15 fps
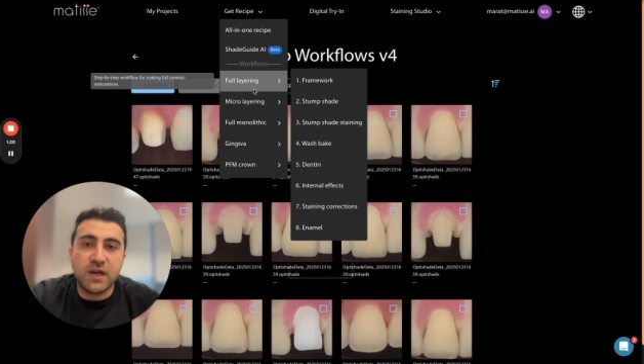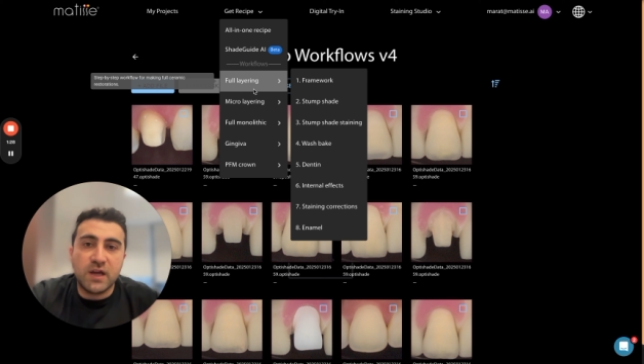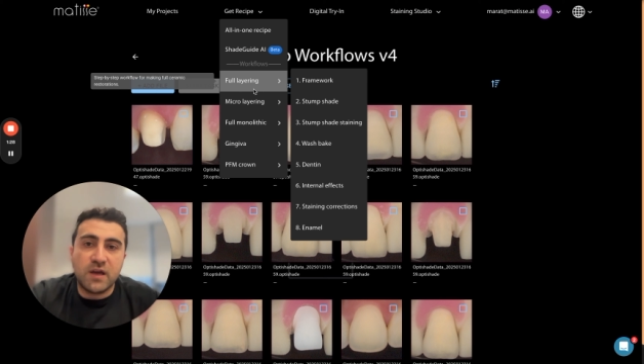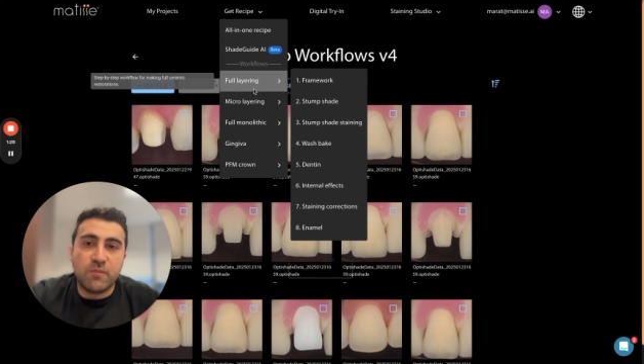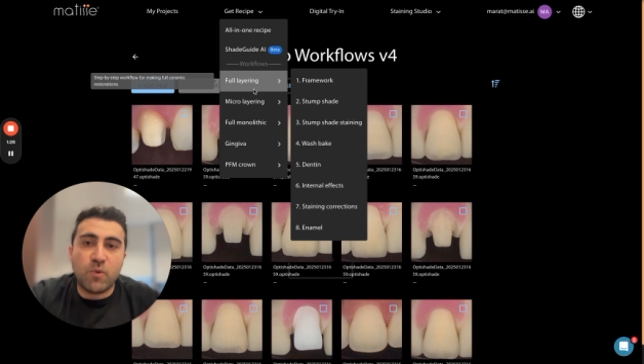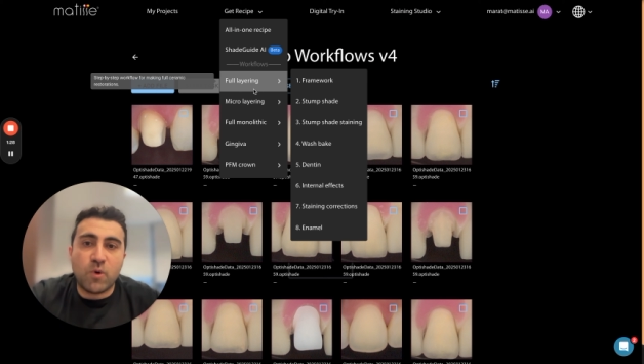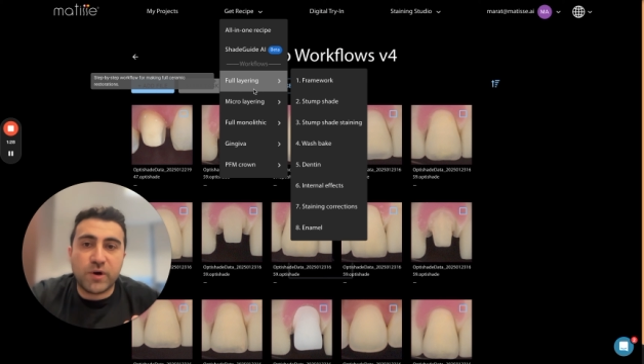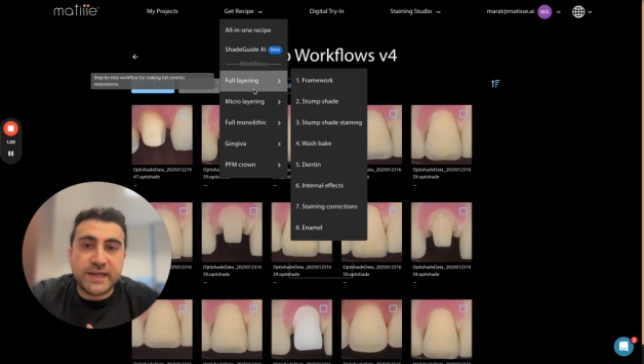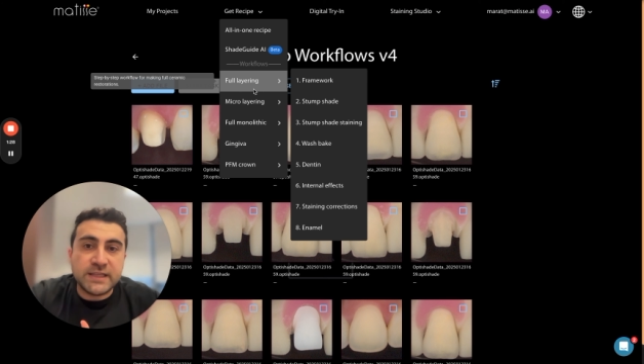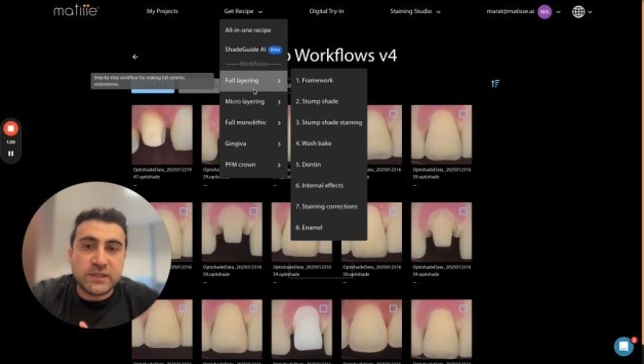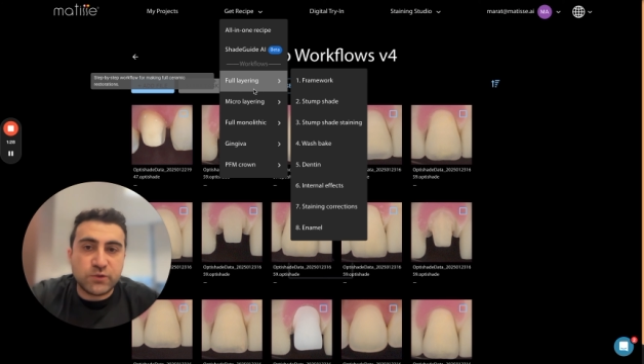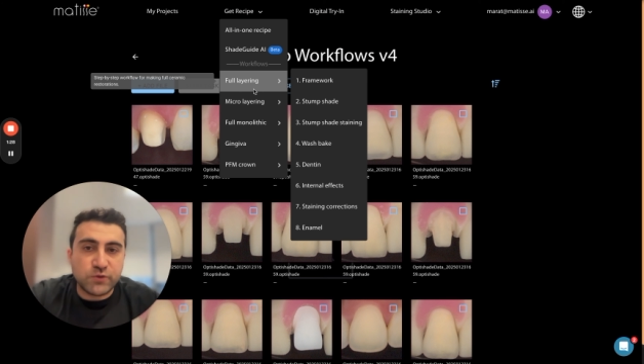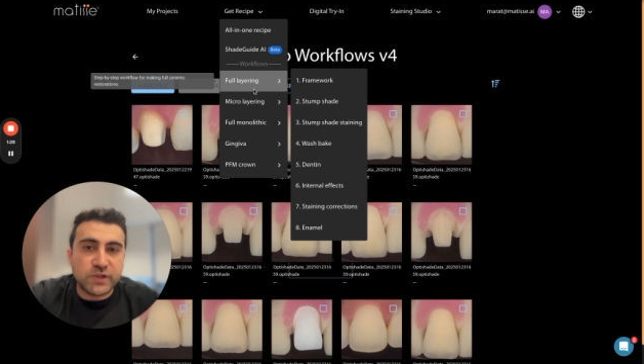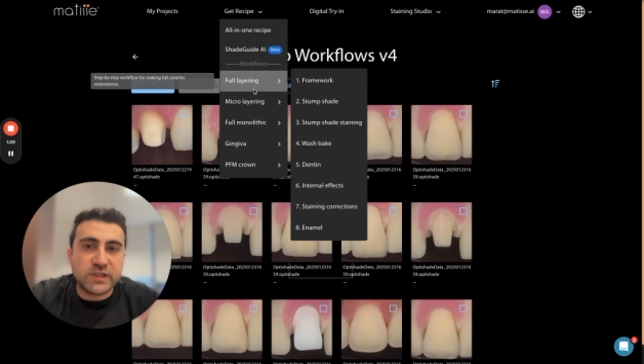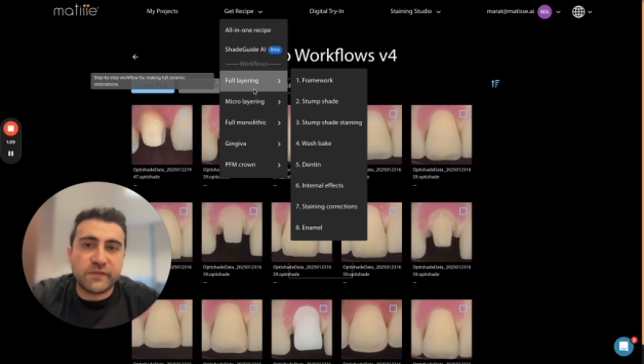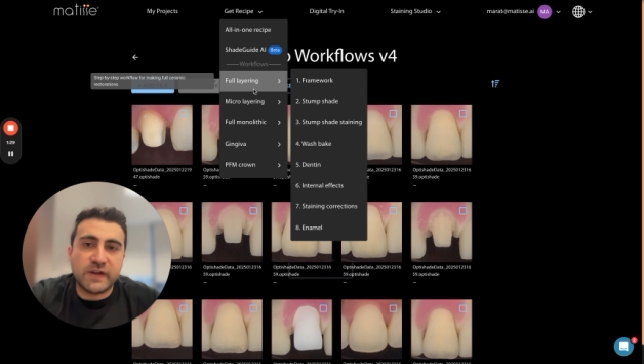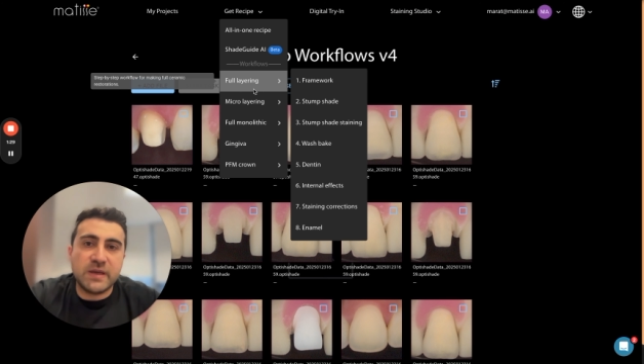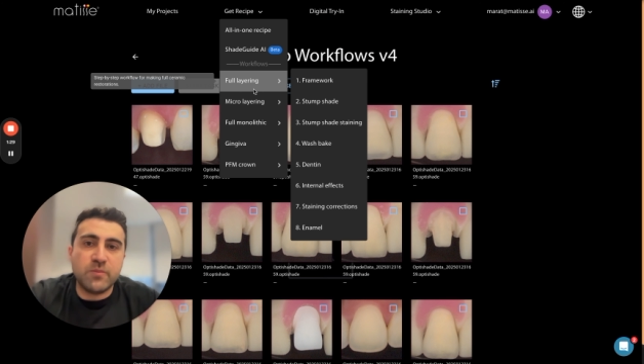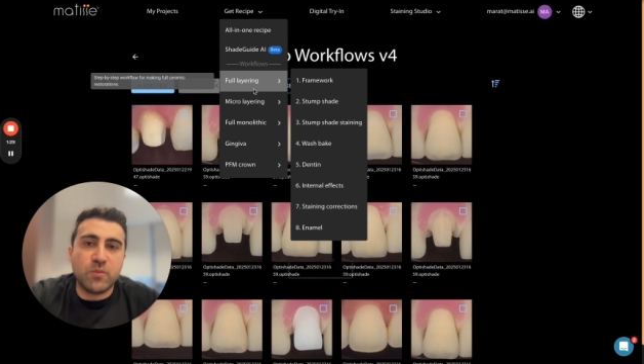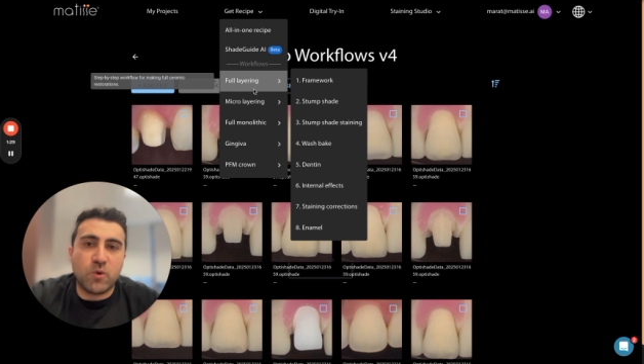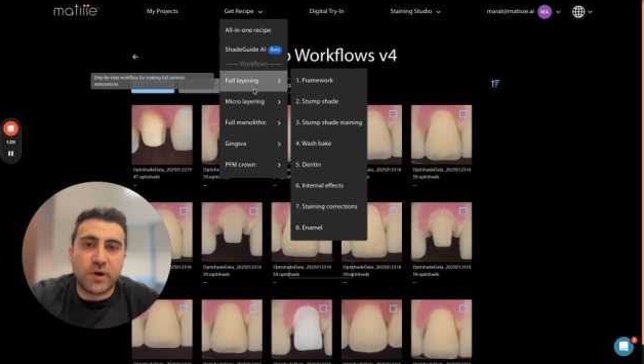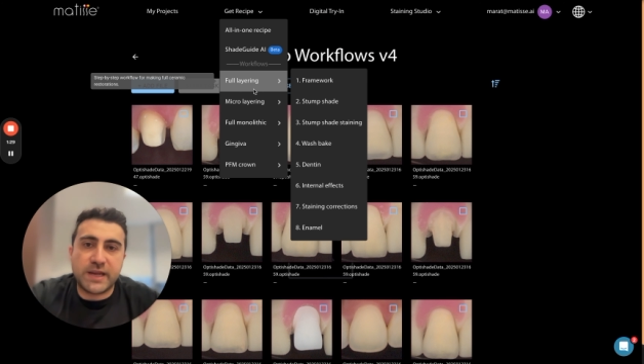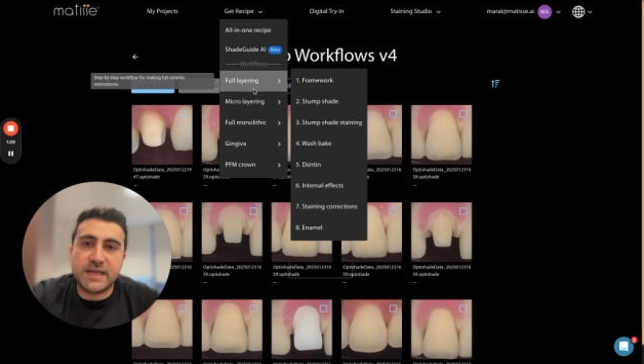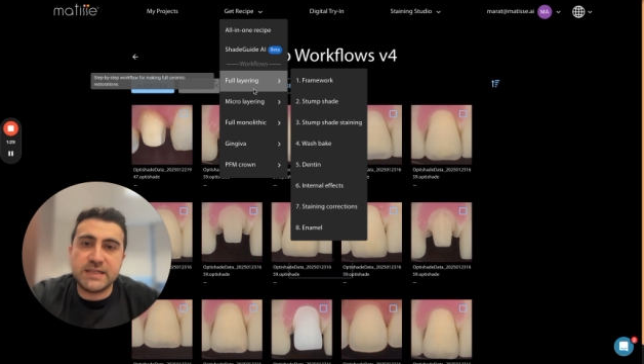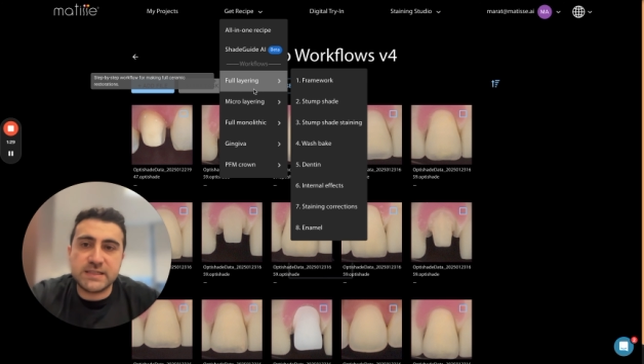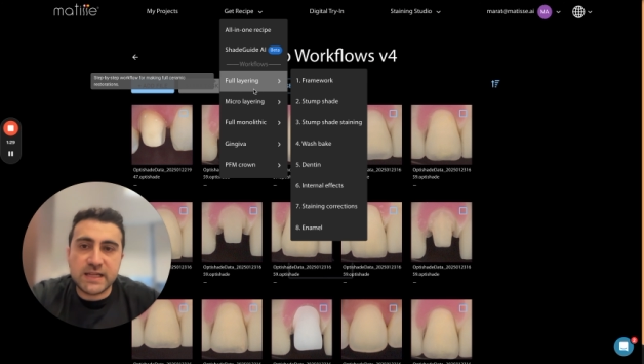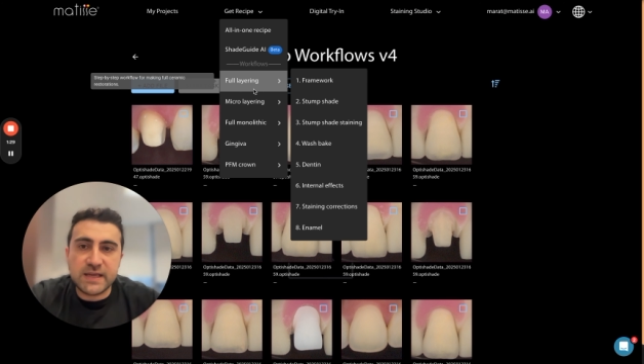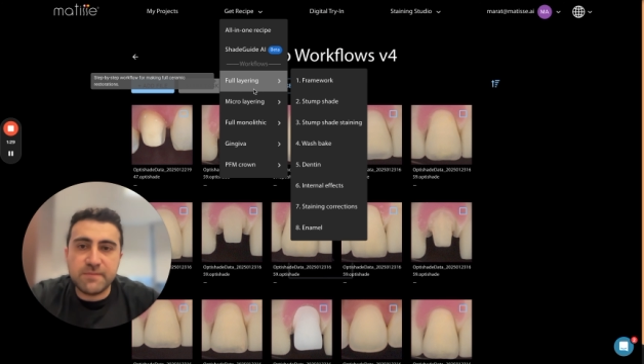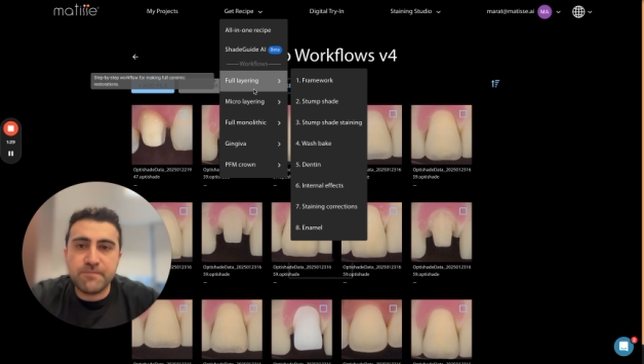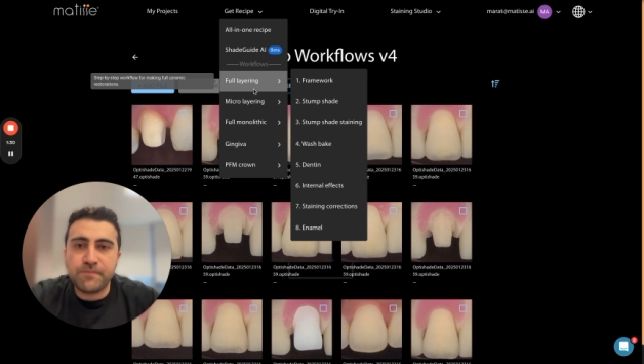more intuitively, more
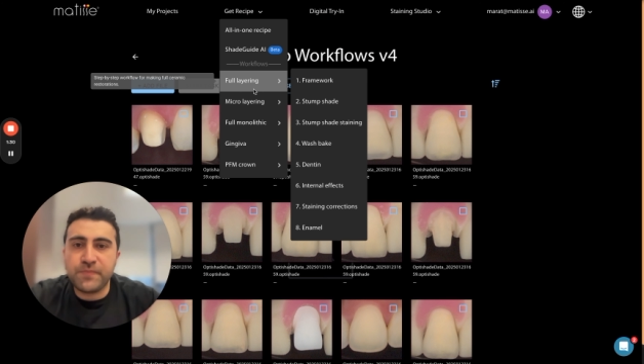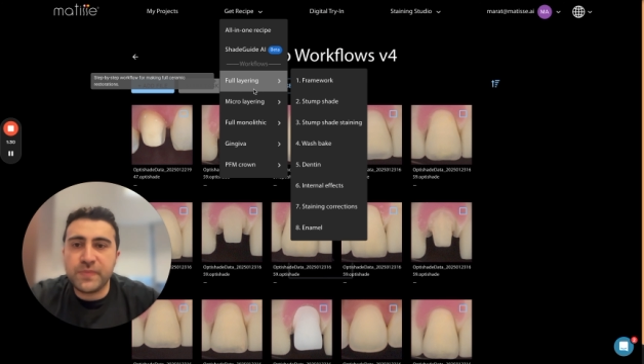easily.